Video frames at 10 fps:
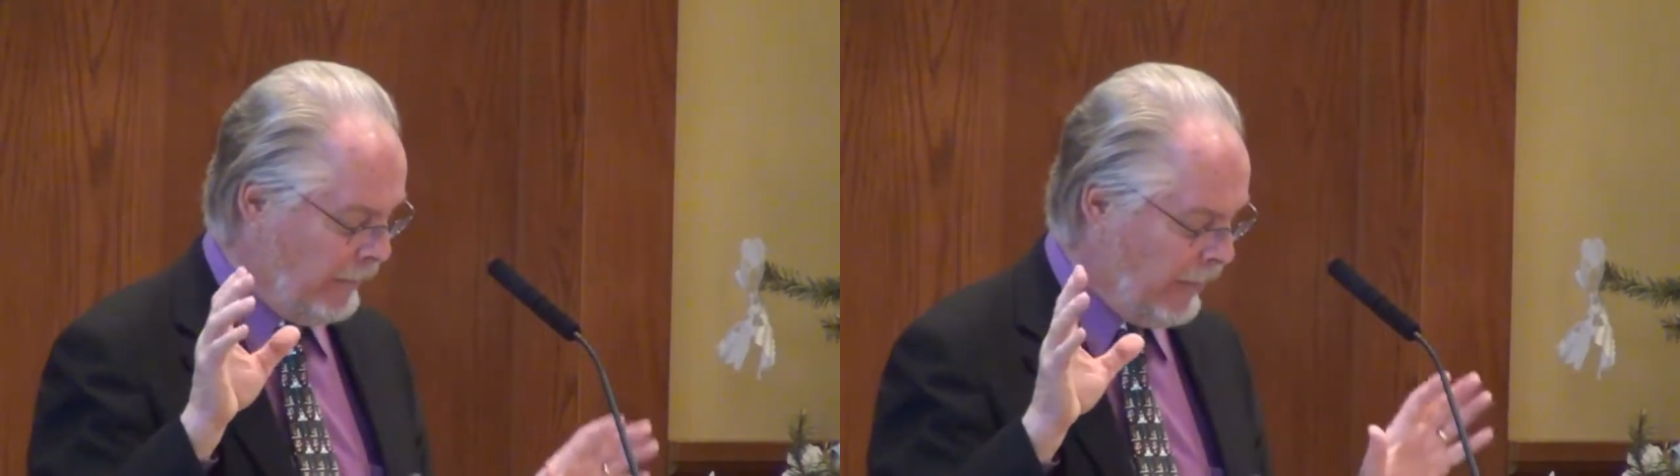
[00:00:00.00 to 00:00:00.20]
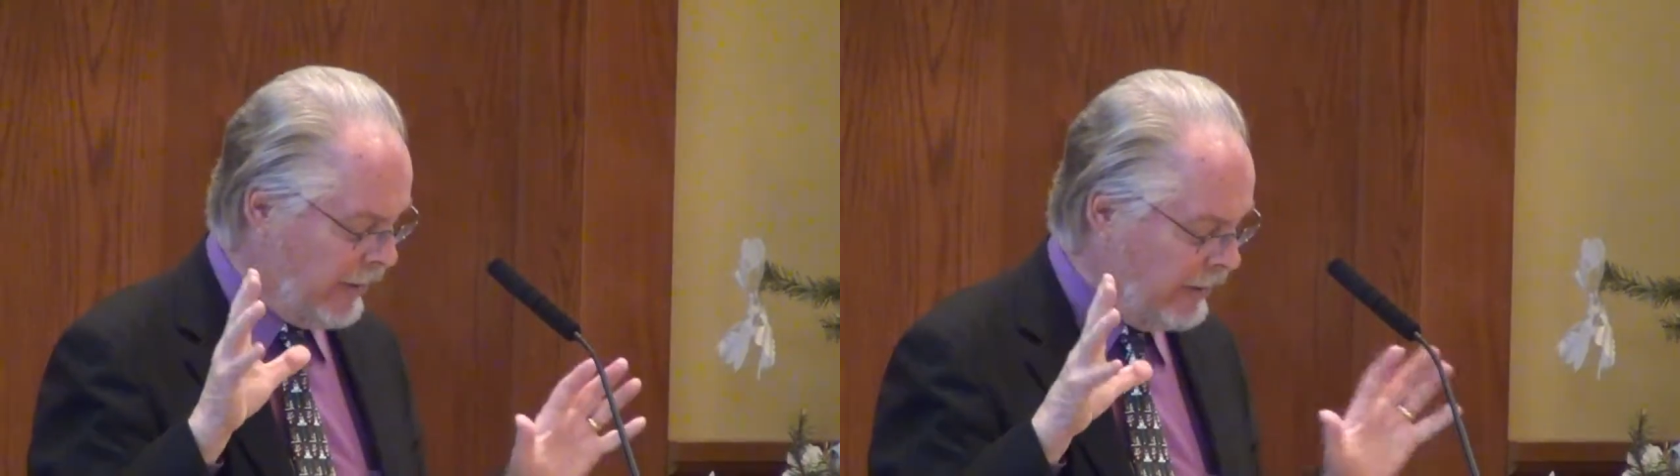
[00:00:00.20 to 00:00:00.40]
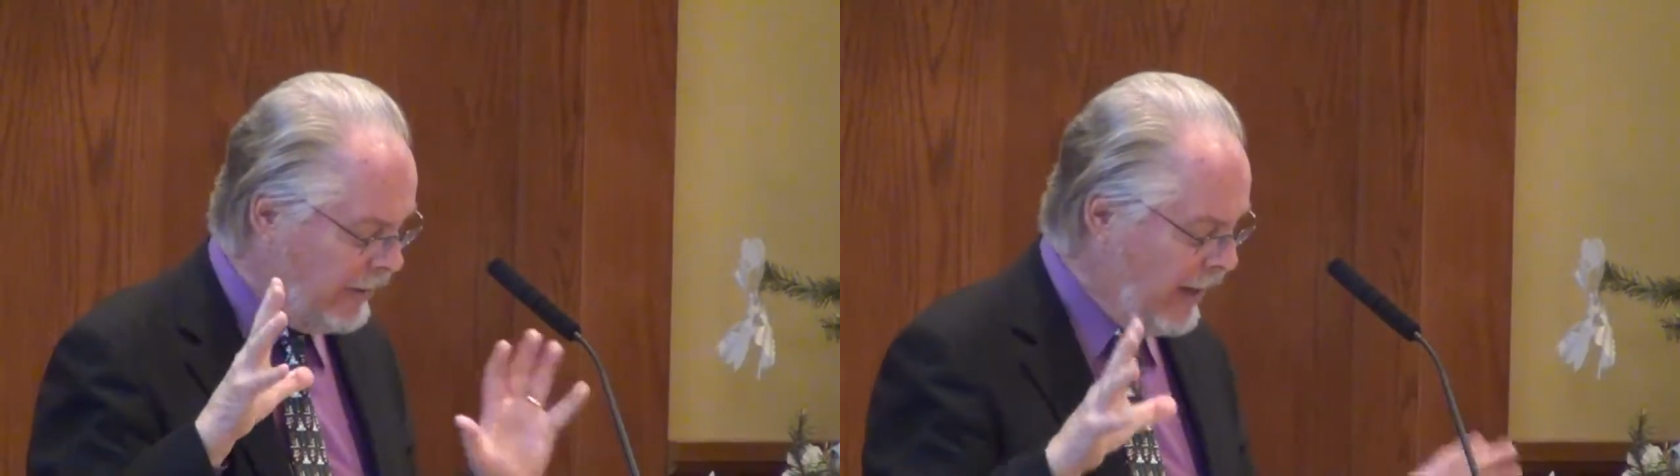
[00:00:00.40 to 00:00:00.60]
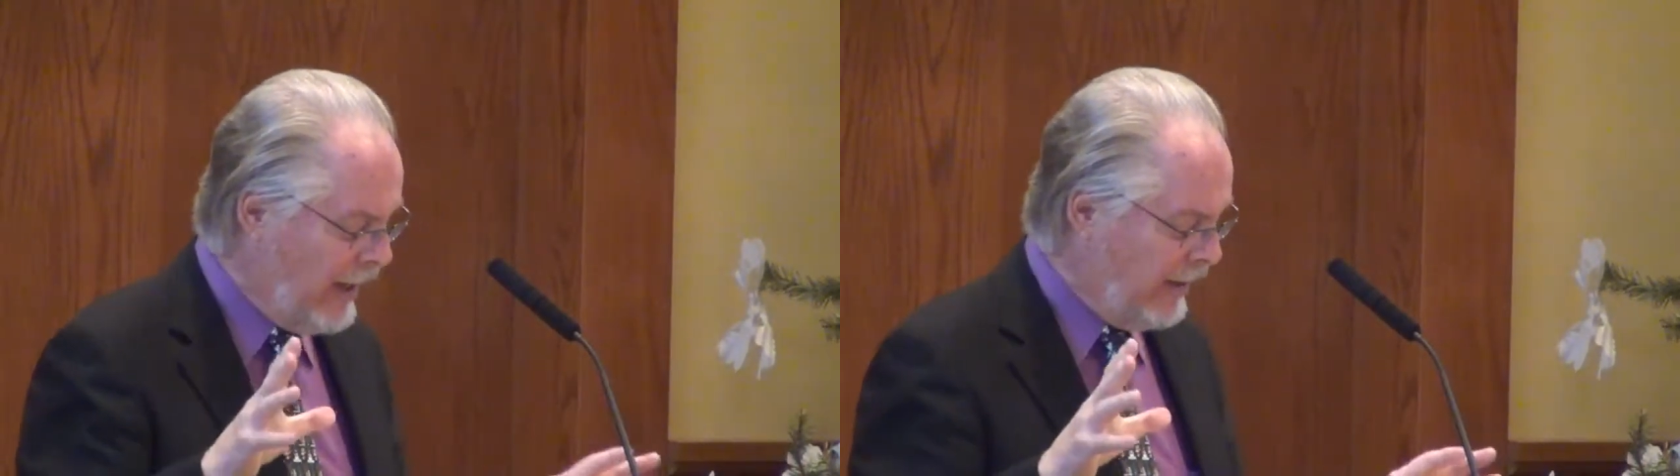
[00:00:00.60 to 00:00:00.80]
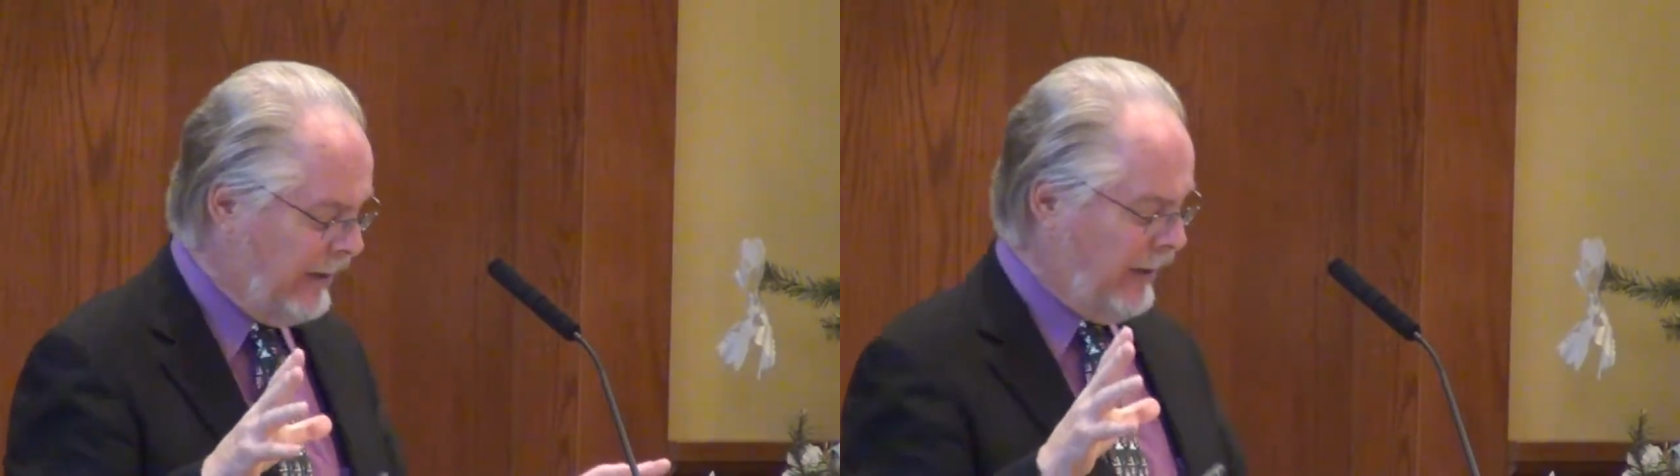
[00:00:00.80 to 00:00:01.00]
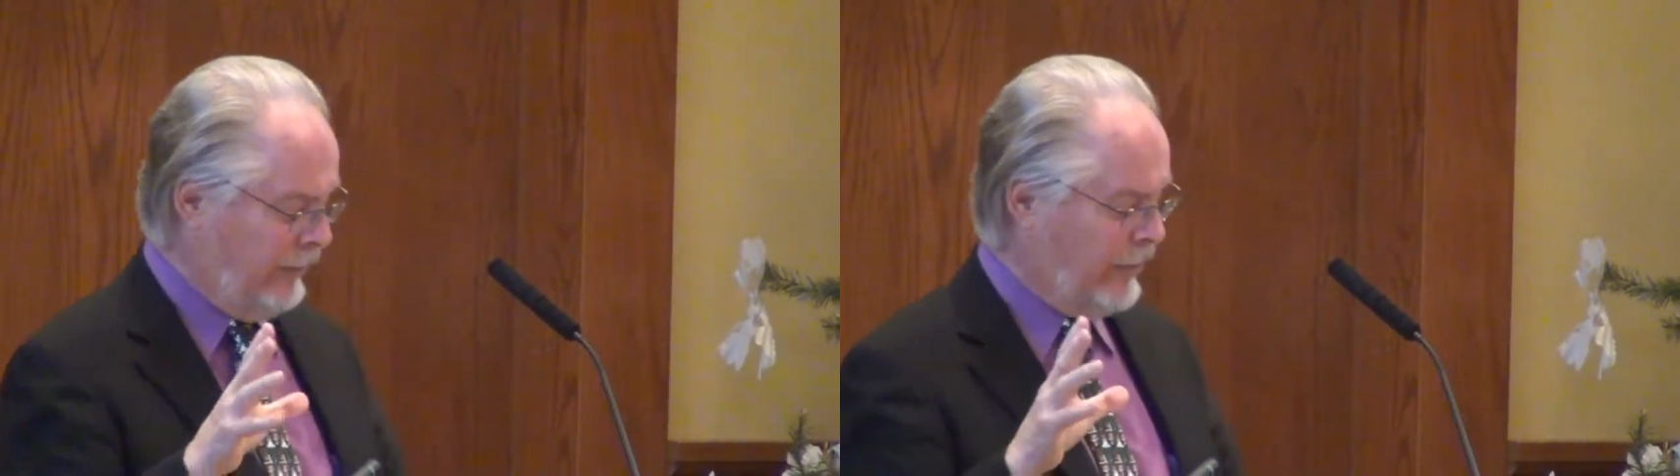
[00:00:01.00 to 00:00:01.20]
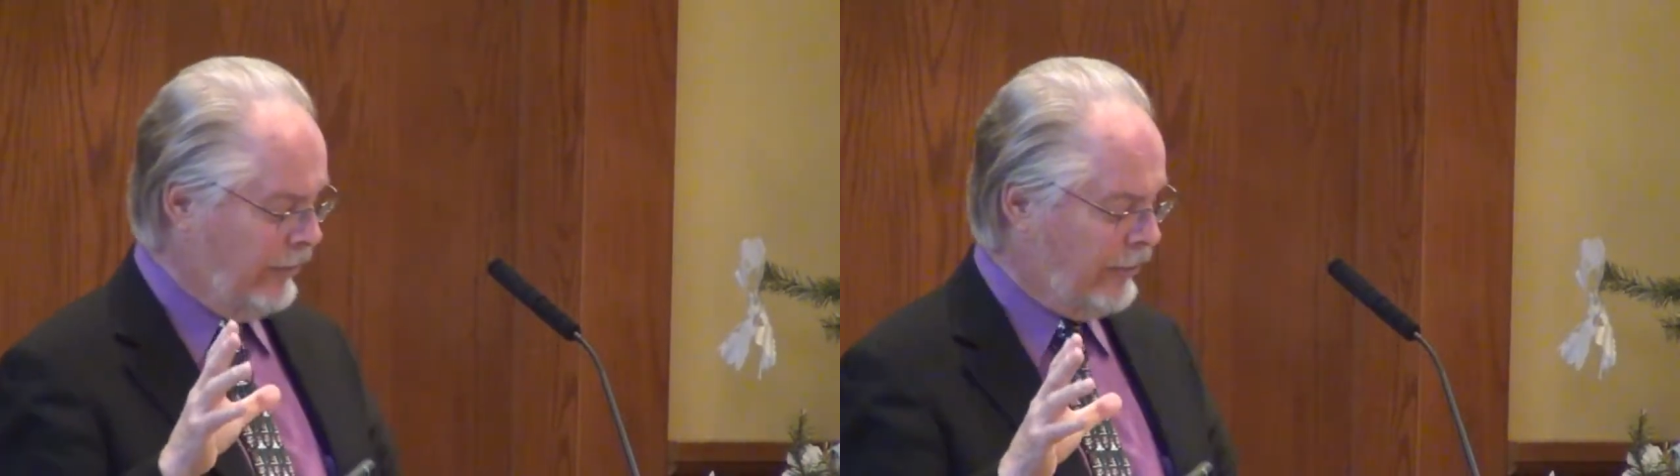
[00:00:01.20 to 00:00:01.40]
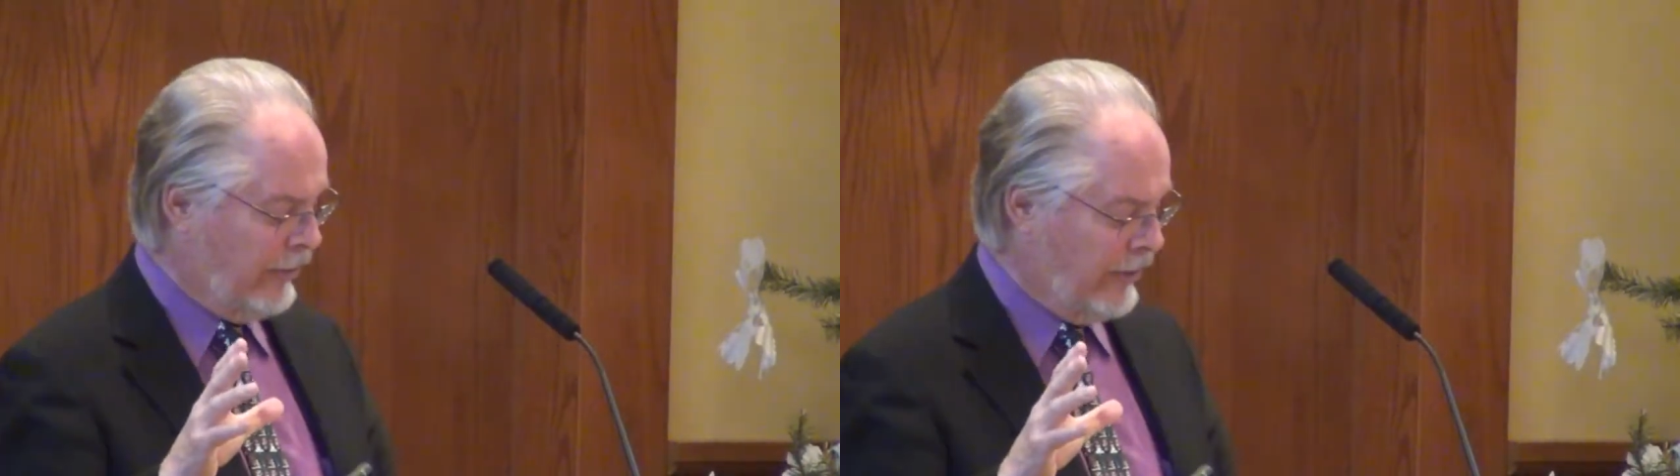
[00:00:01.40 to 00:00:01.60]
but a lot of
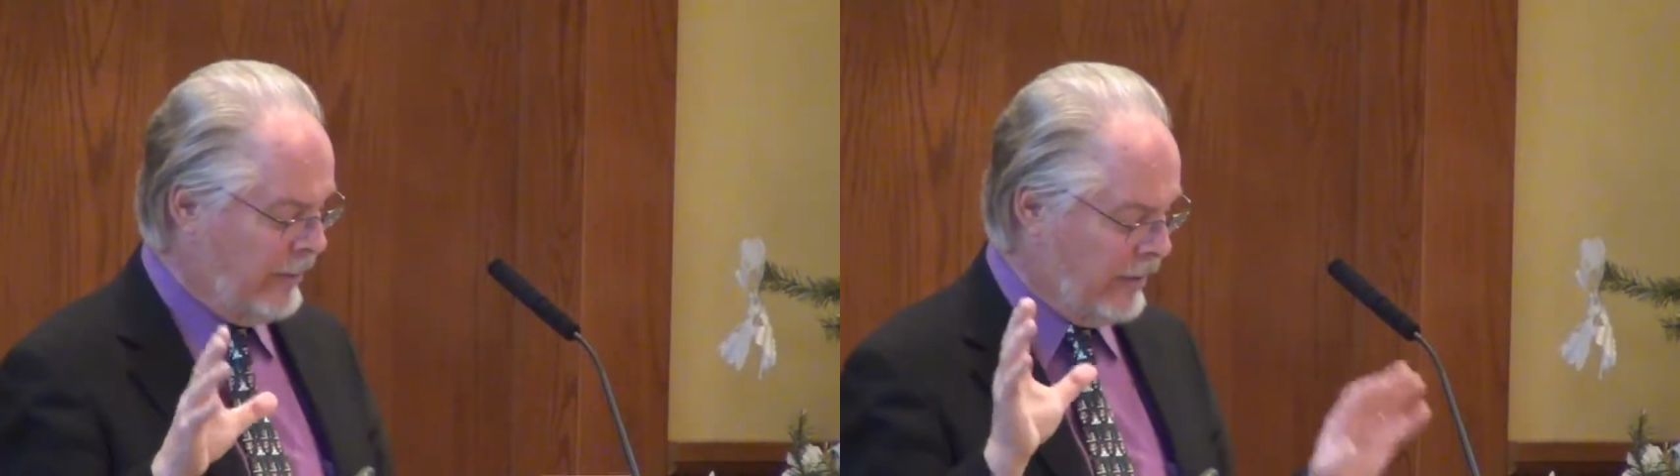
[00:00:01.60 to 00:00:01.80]
concern